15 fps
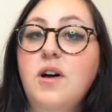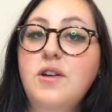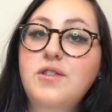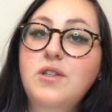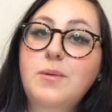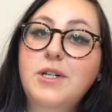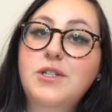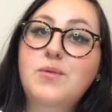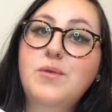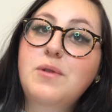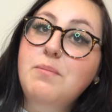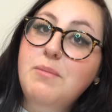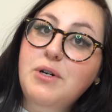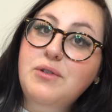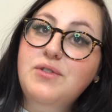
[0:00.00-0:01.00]
also works
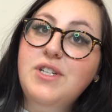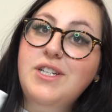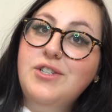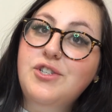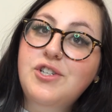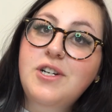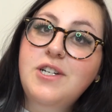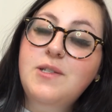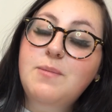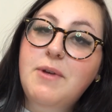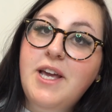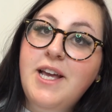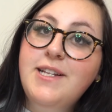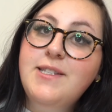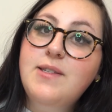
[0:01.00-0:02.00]
with most insurance
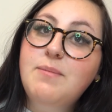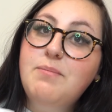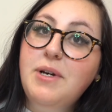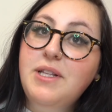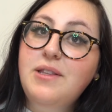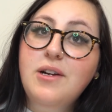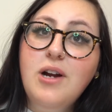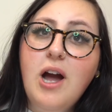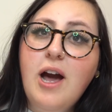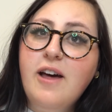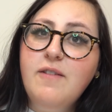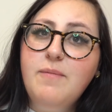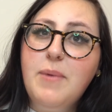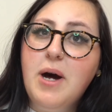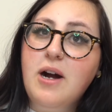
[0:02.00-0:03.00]
plans, but their
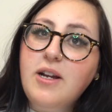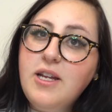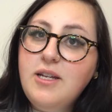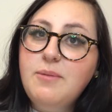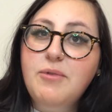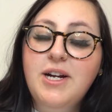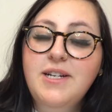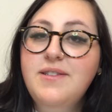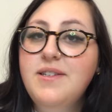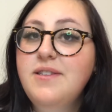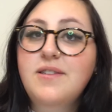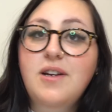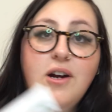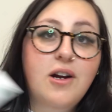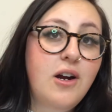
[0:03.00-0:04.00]
out of pocket
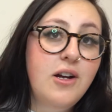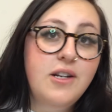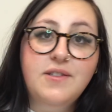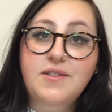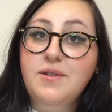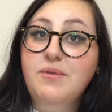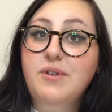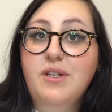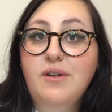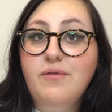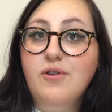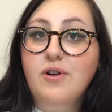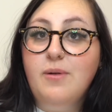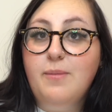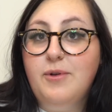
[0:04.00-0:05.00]
prices are honestly really
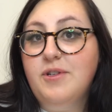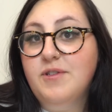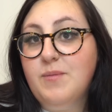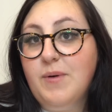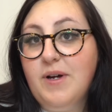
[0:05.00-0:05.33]
affordable as